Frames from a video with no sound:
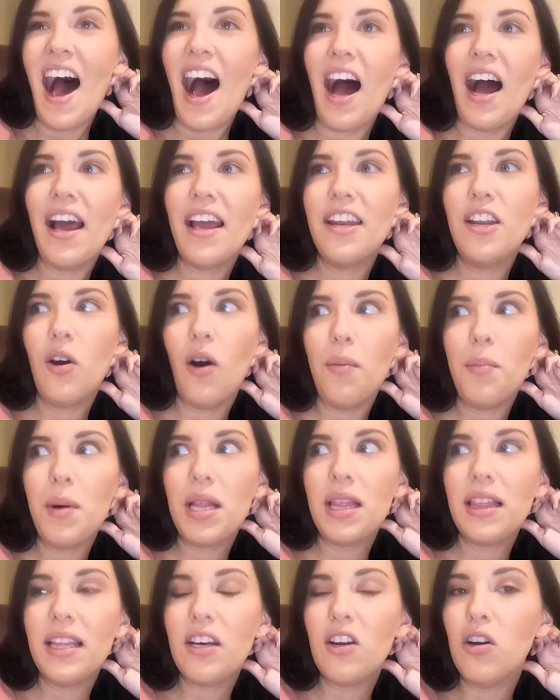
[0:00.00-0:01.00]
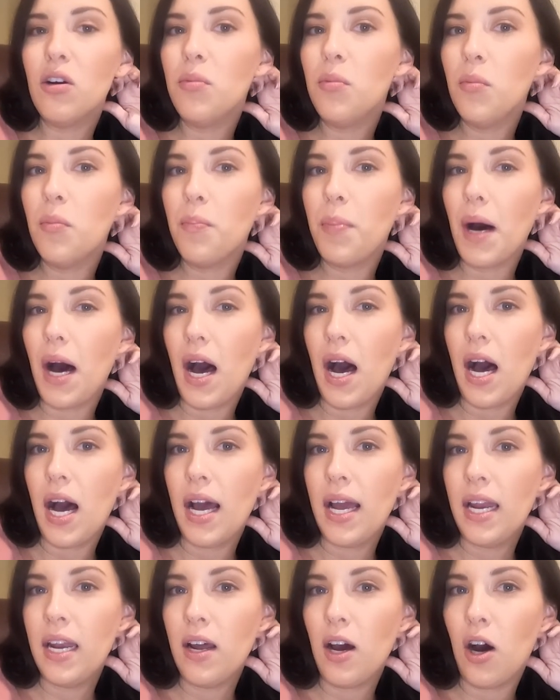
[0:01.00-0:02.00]
I know I'm a little
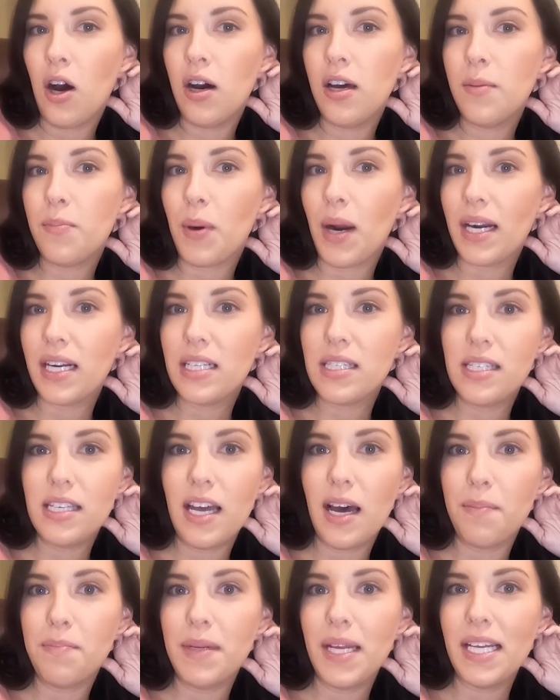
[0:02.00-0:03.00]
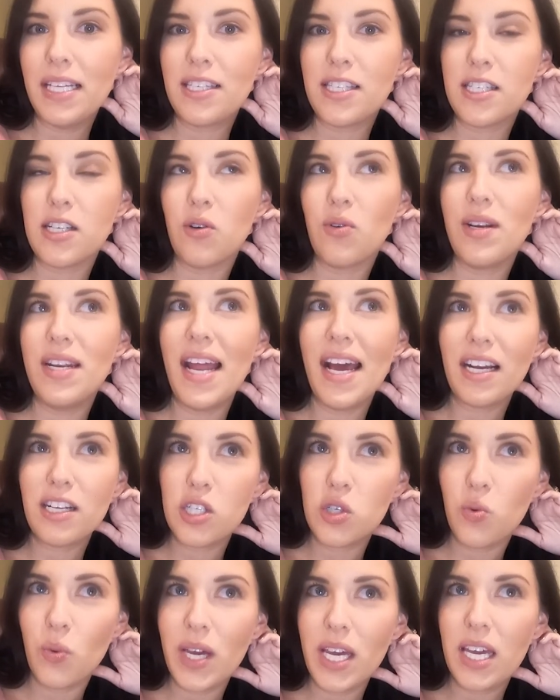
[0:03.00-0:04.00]
behind on pregnancy updates. So
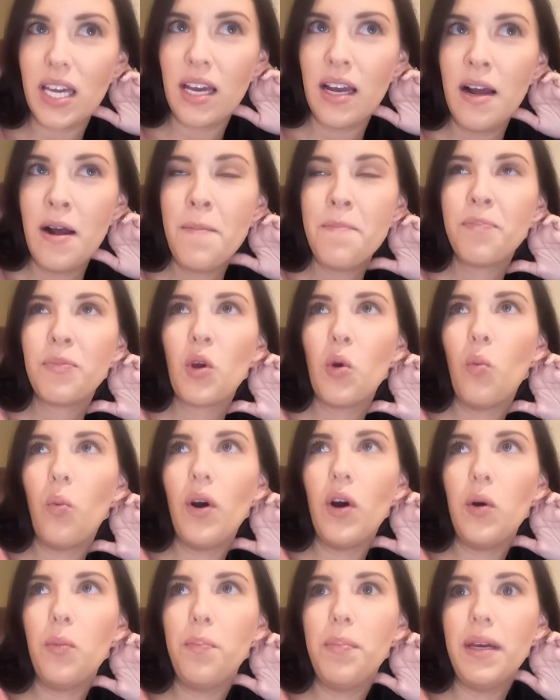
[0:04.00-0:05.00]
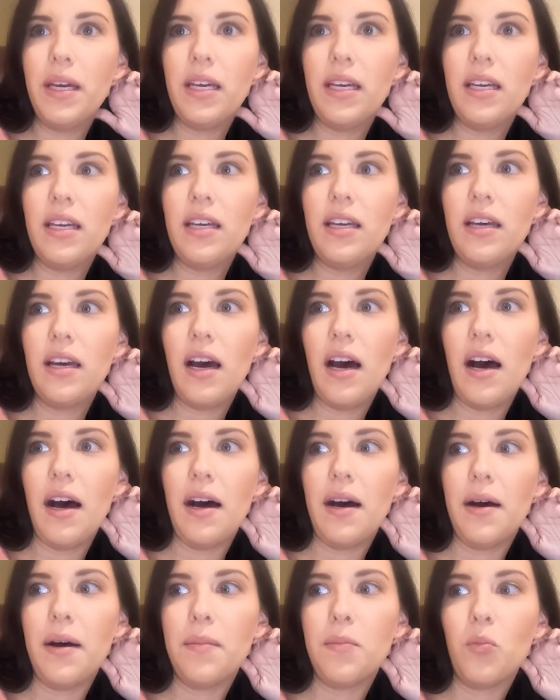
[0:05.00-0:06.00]
next week will be
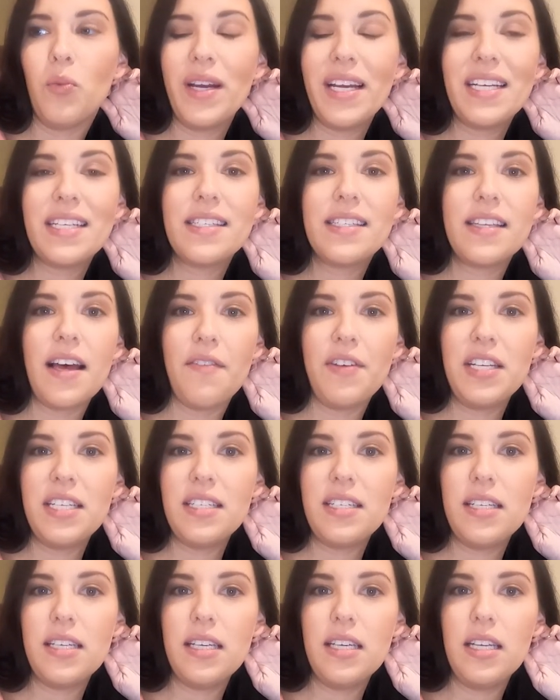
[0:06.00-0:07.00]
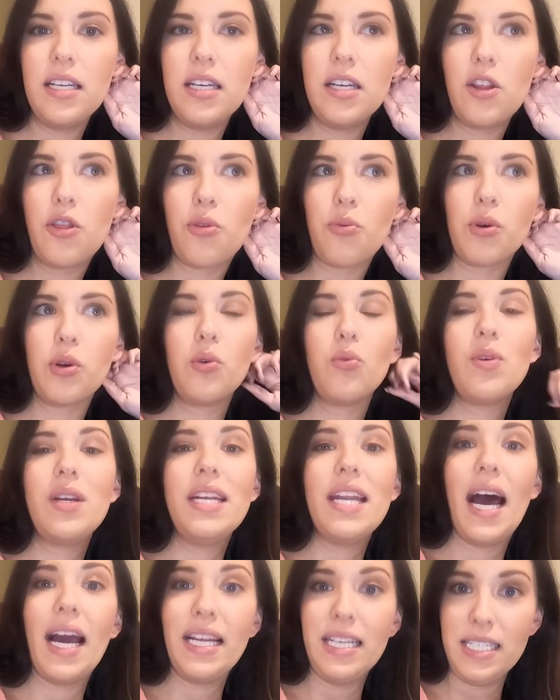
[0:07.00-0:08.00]
week 17 through
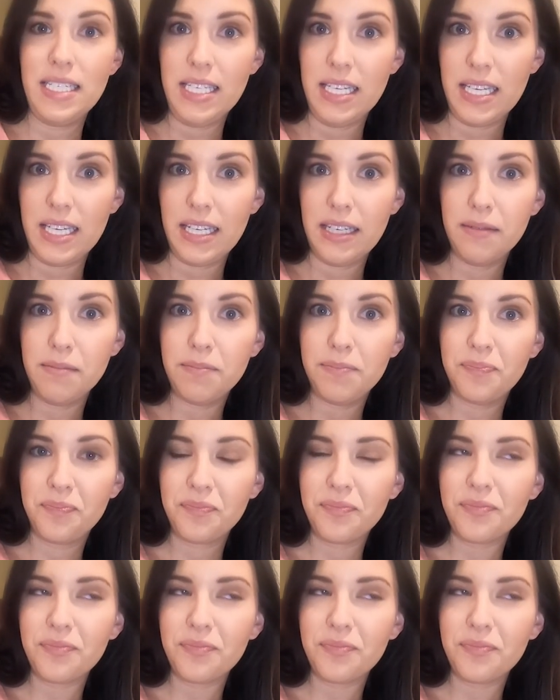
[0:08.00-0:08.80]
19.